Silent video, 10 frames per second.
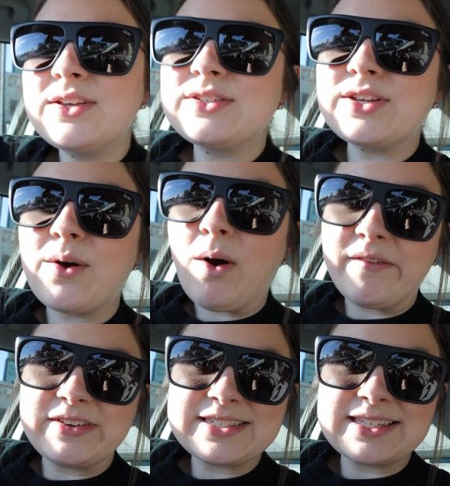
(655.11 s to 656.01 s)
So
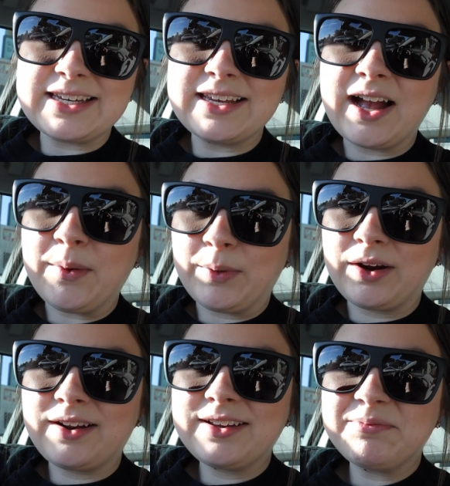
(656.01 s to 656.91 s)
obviously I
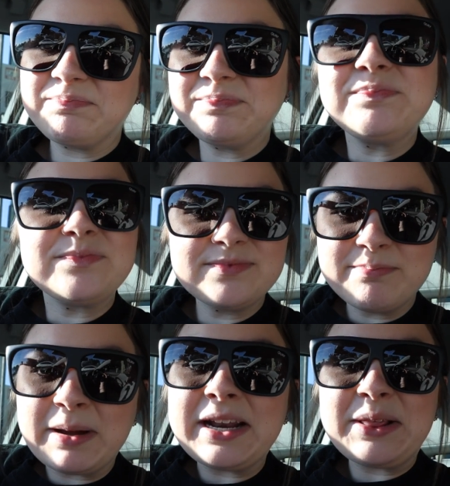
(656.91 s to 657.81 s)
work
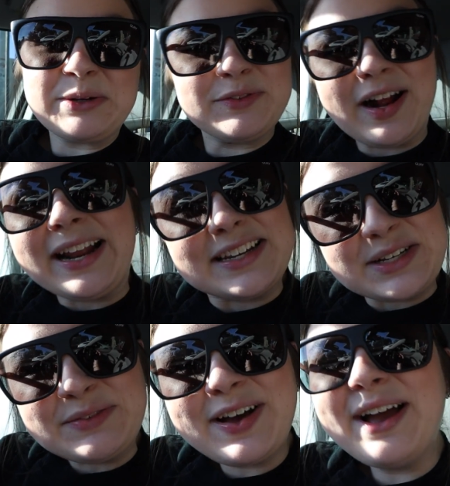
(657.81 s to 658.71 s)
Monday through Friday
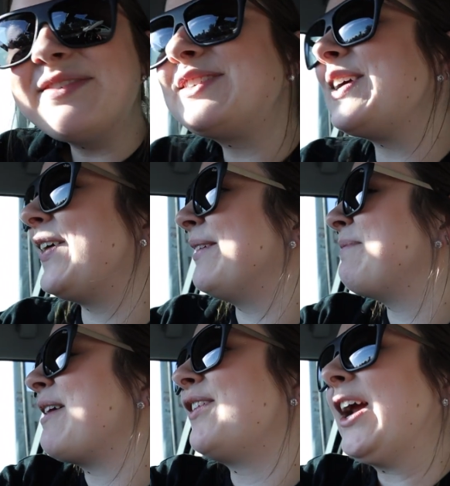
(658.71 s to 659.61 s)
till 5, so I'm
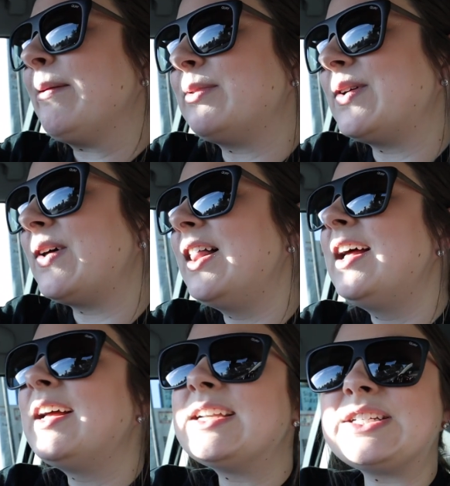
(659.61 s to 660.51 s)
never able
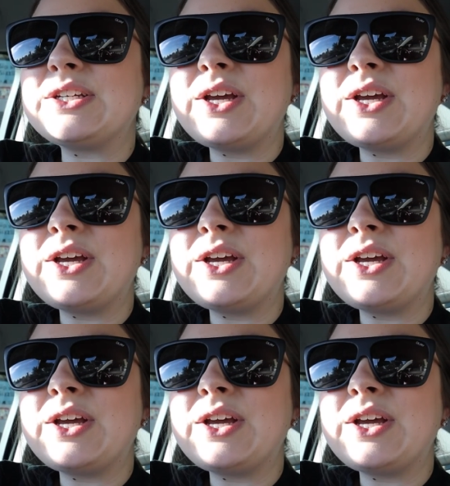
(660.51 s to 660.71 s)
to